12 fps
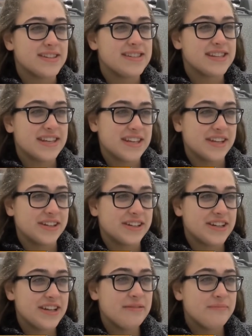the
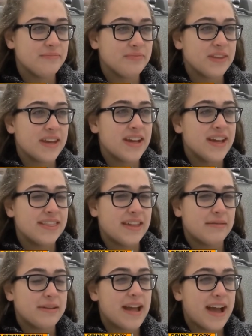security
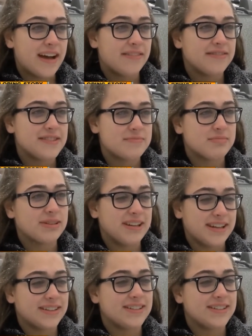that we have to